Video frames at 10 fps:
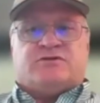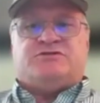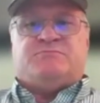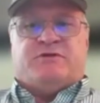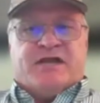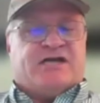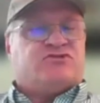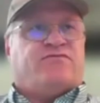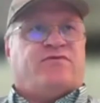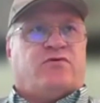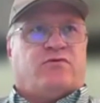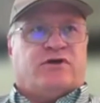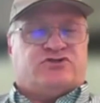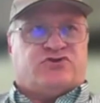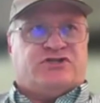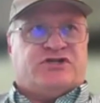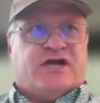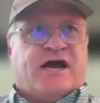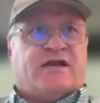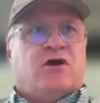the National Voter Registration
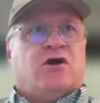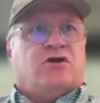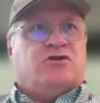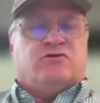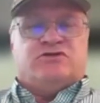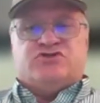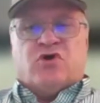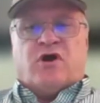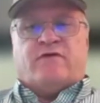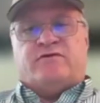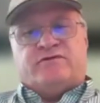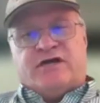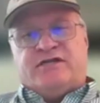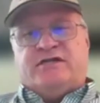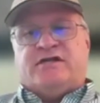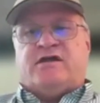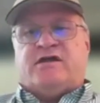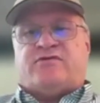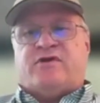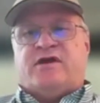Act, known as NARVA
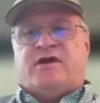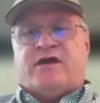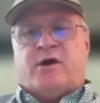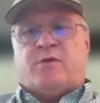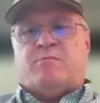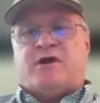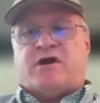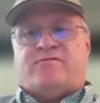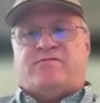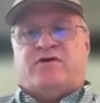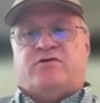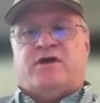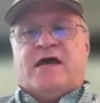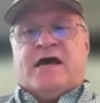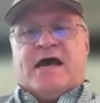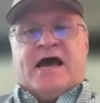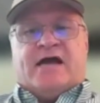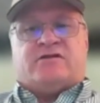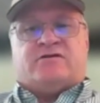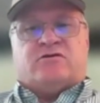1993, and the Help America Vote
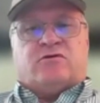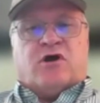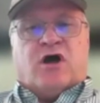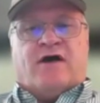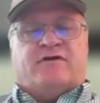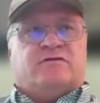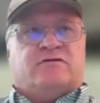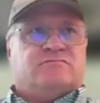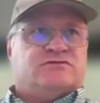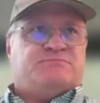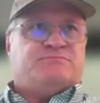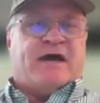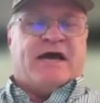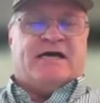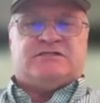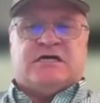Act, or HAVA, was passed